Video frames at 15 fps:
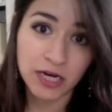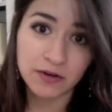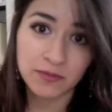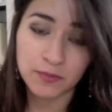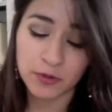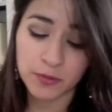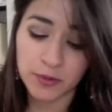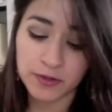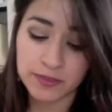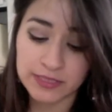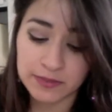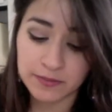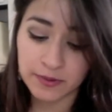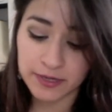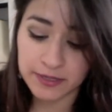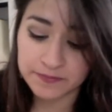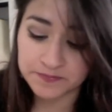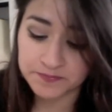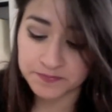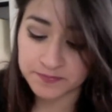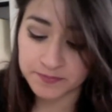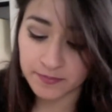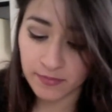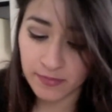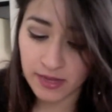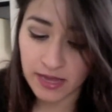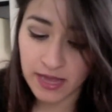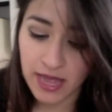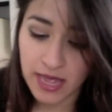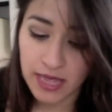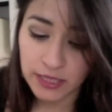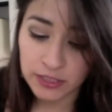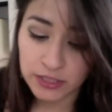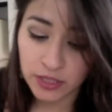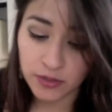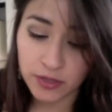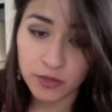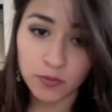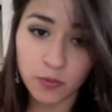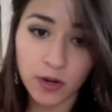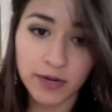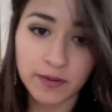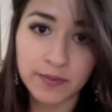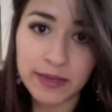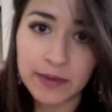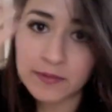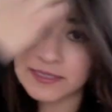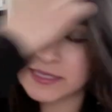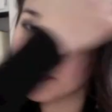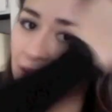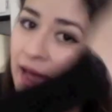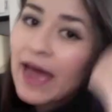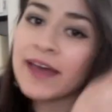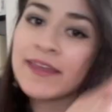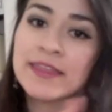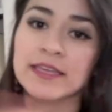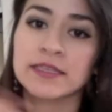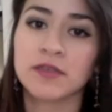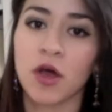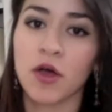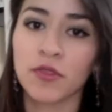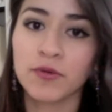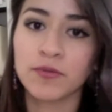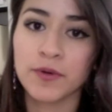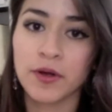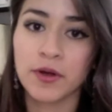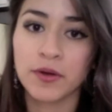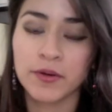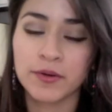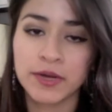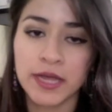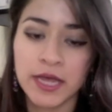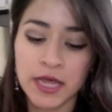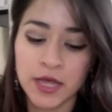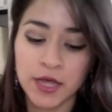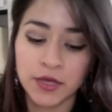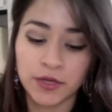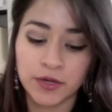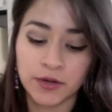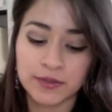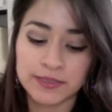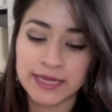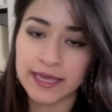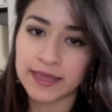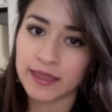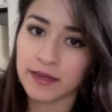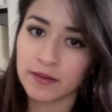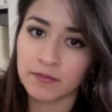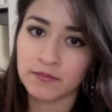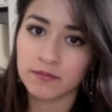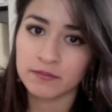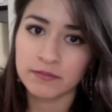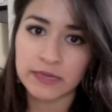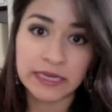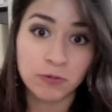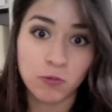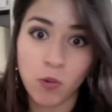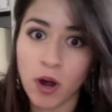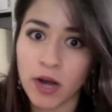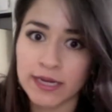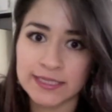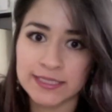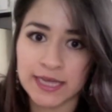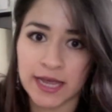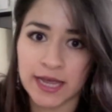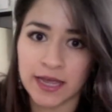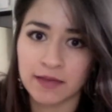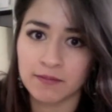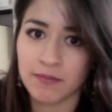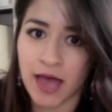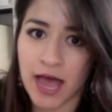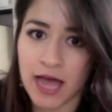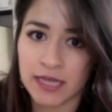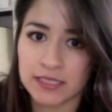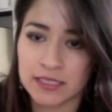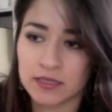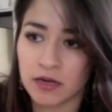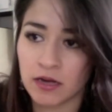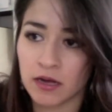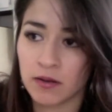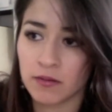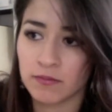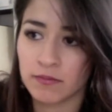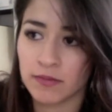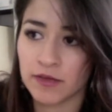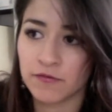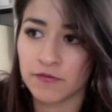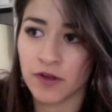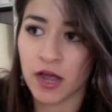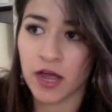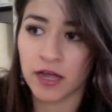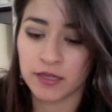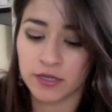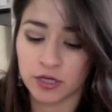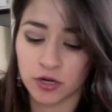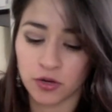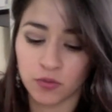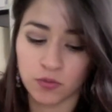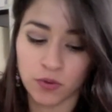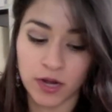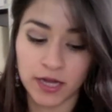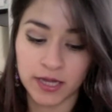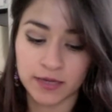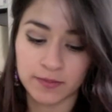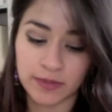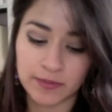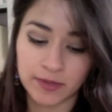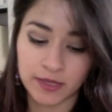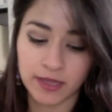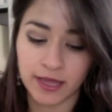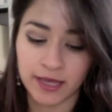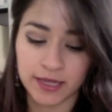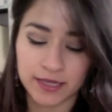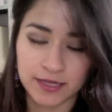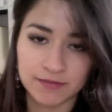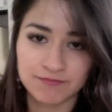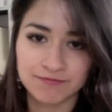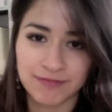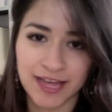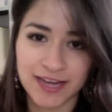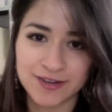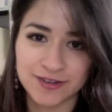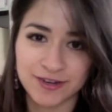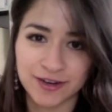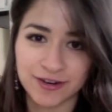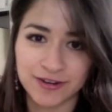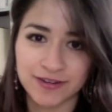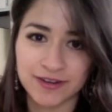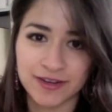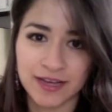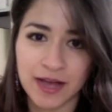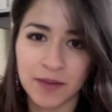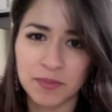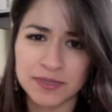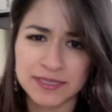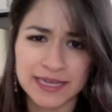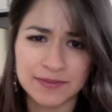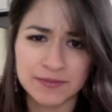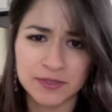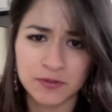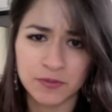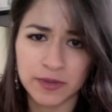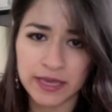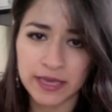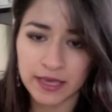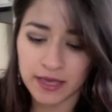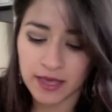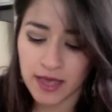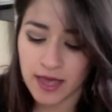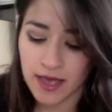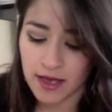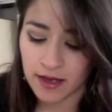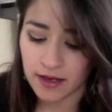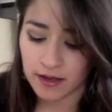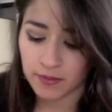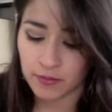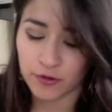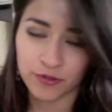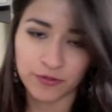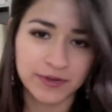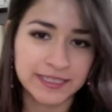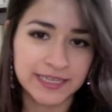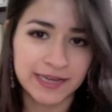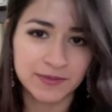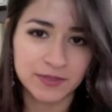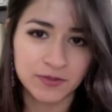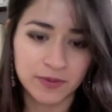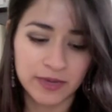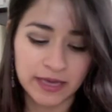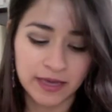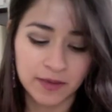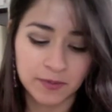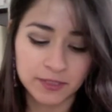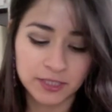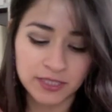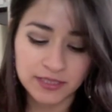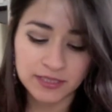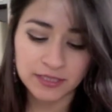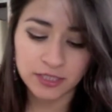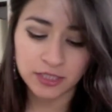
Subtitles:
protein bar. So you want to be able to pack these on the road, take them, eat one a day max, if not, one maybe like, I don't know, a couple times a week, or 3 times a week, but just,